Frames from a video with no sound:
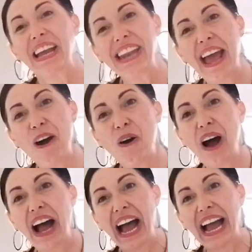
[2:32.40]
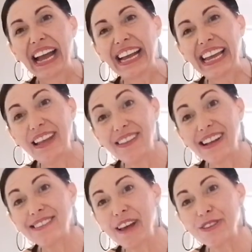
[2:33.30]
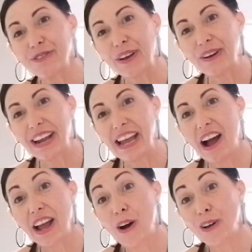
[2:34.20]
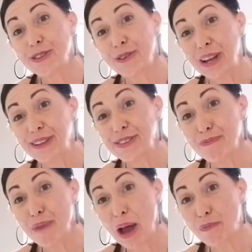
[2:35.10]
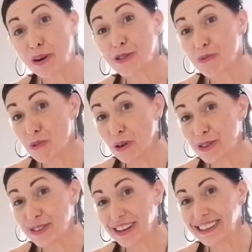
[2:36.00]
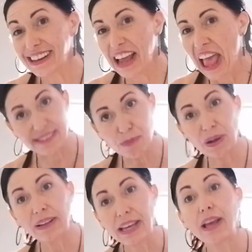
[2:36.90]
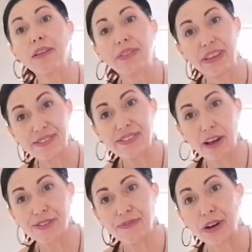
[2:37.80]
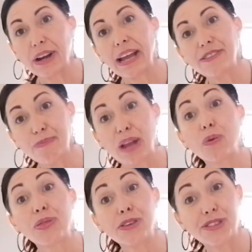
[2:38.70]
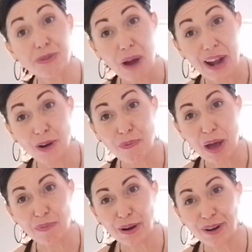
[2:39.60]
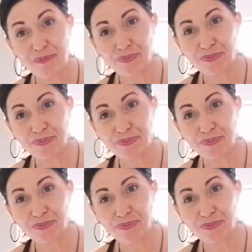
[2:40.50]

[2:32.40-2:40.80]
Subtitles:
Now, in that salsa verde, I also need some peppers roasted. And typically, this salsa verde is made with the serrano pepper.